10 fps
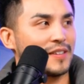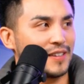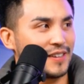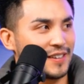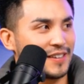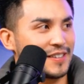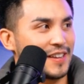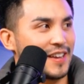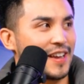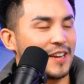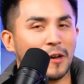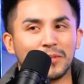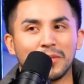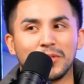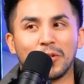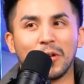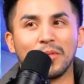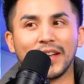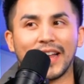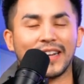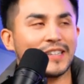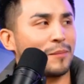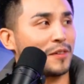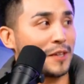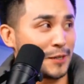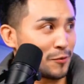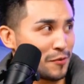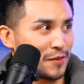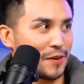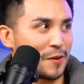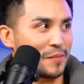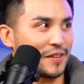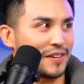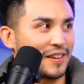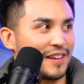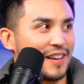D and helps absorb like any type of laser therapy.